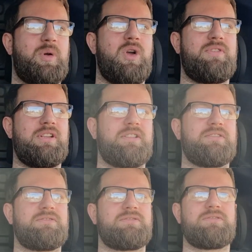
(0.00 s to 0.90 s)
perfectly.
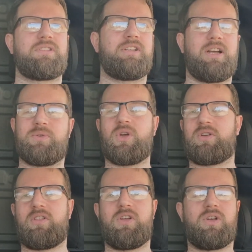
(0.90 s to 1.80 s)
Now I'm talking
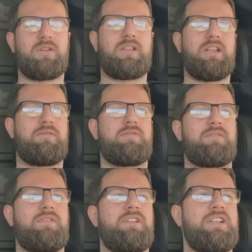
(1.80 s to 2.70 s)
about their dog.
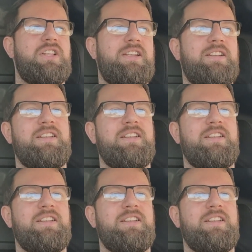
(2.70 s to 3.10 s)
It's like